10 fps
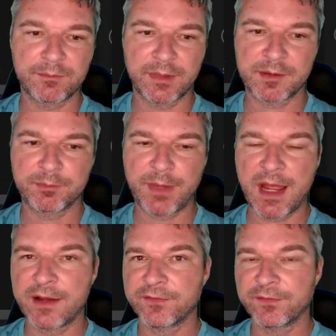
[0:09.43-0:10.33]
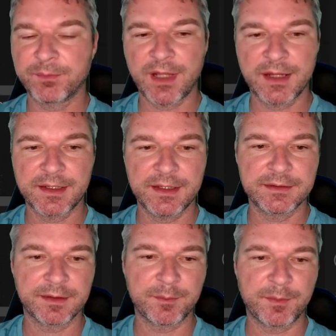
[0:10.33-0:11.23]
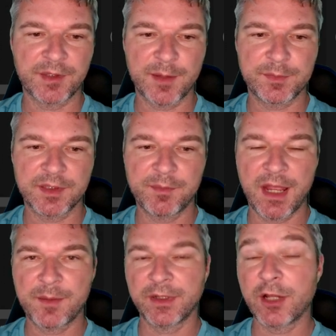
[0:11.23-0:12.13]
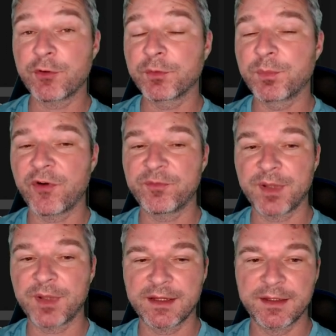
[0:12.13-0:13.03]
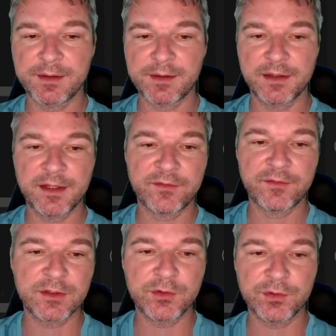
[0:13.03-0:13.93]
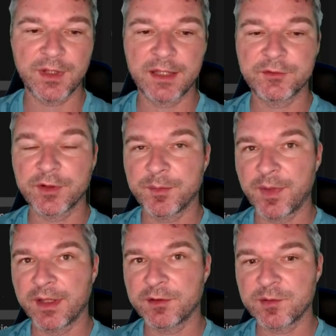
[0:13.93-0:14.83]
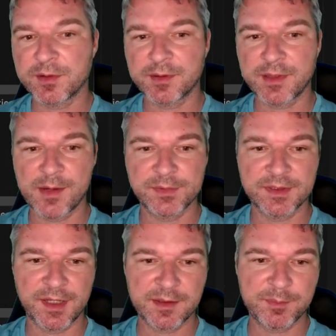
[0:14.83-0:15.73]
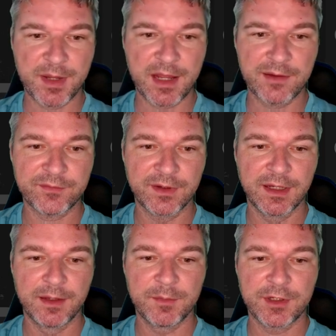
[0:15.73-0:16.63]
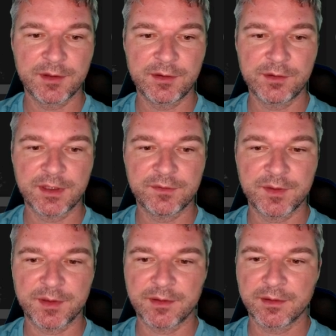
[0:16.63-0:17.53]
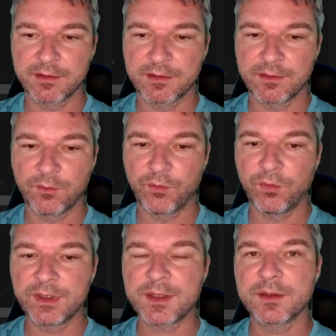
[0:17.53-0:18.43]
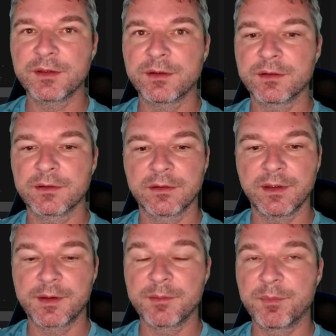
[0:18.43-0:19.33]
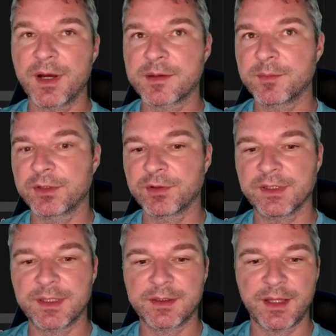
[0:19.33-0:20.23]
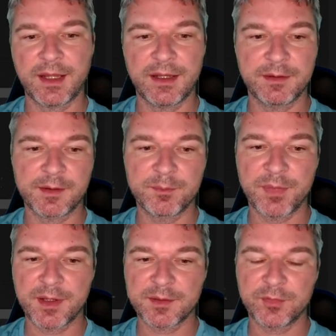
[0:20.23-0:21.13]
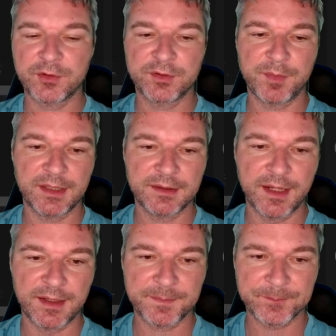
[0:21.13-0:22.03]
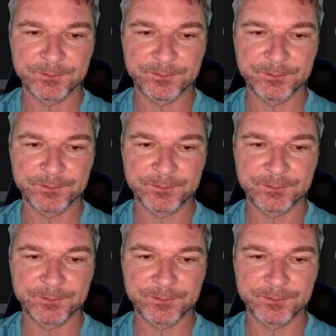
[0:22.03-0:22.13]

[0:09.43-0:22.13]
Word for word: XPath plugin and Cypress map and I wrote both plugins. I definitely do not recommend using Cypress XPath because look at this. What does it do? It's impossible to understand, it's impossible to maintain.